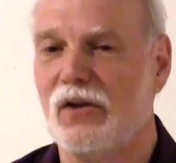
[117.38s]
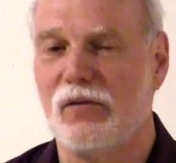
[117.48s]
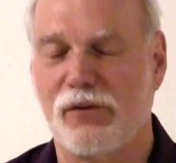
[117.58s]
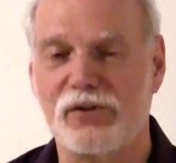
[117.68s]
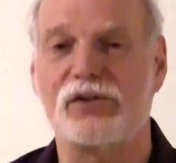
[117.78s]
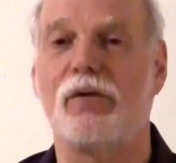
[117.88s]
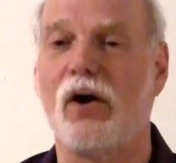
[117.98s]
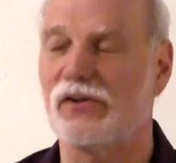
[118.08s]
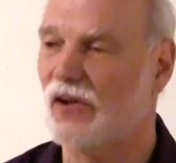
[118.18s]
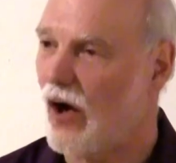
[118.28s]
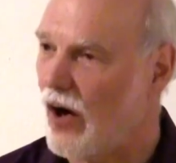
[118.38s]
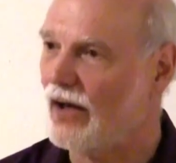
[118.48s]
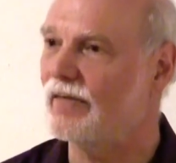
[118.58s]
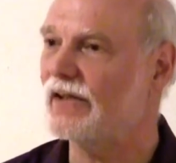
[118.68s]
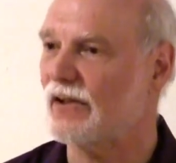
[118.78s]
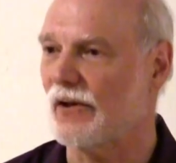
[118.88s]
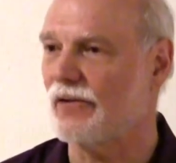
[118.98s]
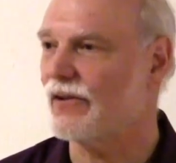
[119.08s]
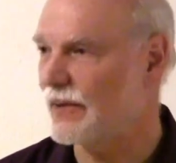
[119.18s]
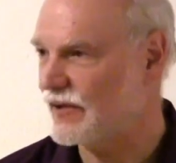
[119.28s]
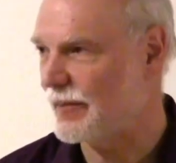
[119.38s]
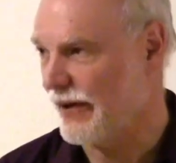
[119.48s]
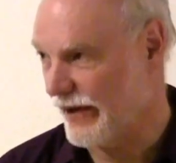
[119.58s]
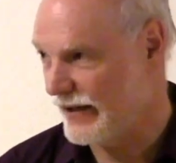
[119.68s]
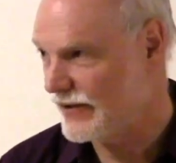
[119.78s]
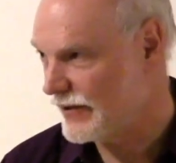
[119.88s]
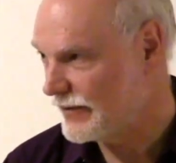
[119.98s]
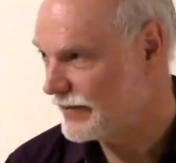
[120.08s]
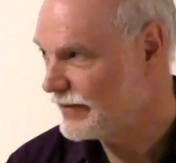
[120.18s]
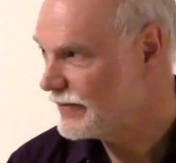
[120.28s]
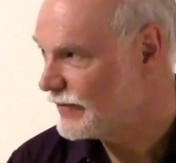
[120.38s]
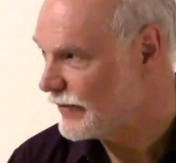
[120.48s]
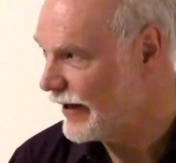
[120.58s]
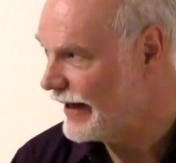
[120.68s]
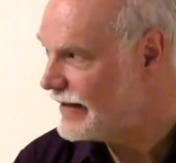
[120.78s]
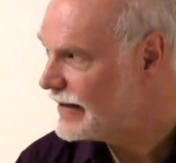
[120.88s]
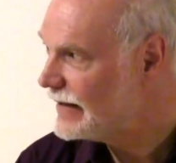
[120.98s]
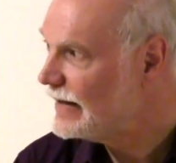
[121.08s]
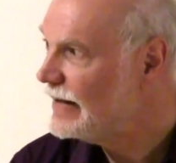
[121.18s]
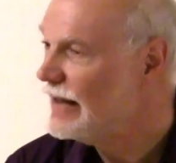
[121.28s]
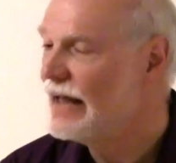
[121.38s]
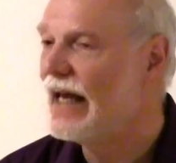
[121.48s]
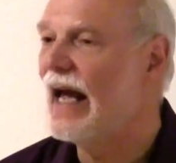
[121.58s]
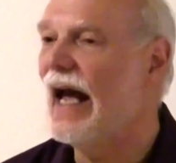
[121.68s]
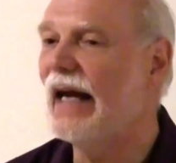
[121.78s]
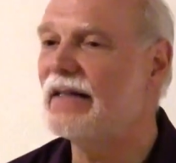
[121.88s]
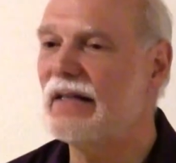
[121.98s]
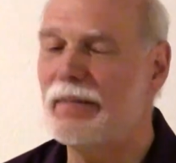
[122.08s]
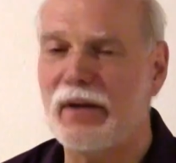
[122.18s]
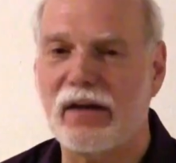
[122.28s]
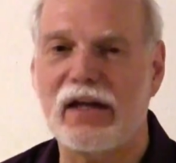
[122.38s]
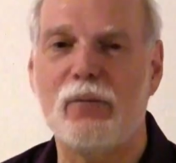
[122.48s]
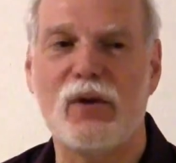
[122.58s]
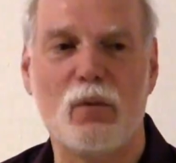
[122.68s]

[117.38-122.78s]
first of all of us learn through experience, right? And typically we